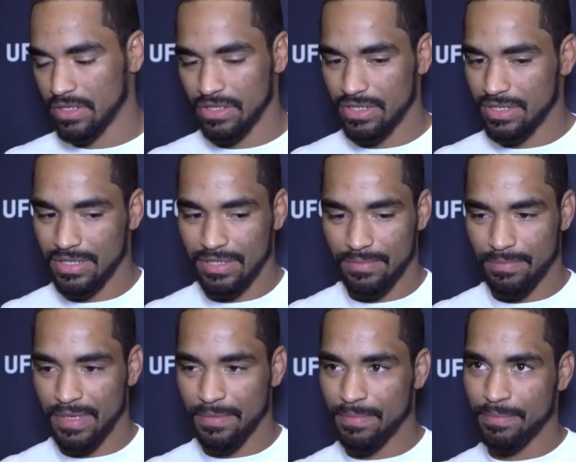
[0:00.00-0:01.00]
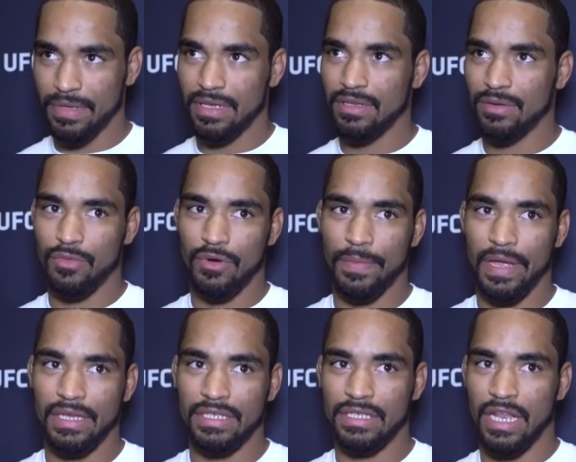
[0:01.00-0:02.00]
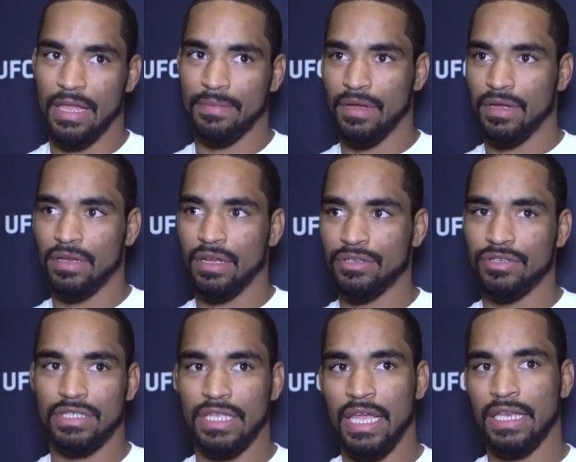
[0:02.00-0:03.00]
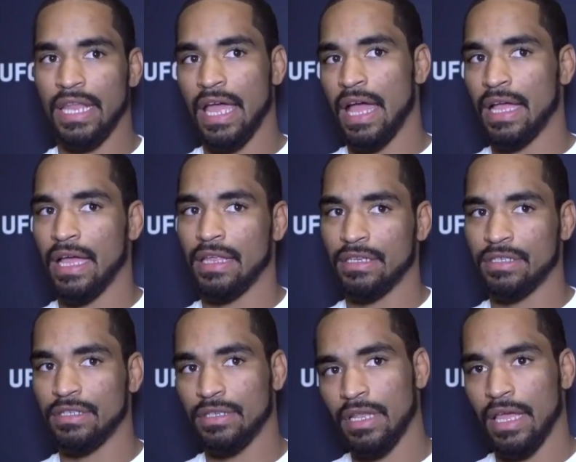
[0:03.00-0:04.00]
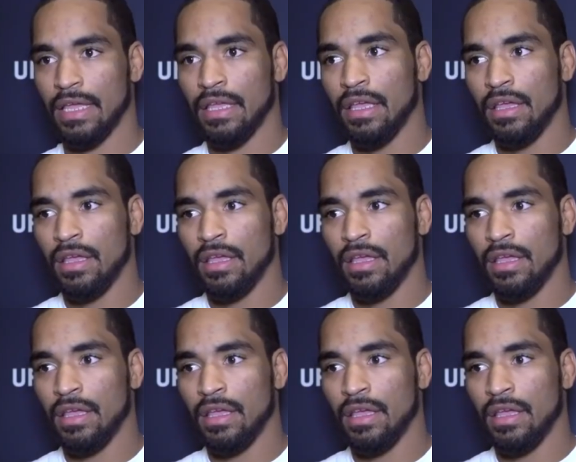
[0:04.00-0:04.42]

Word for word: just to be be a little more patient. Like uh, understand that I got the like.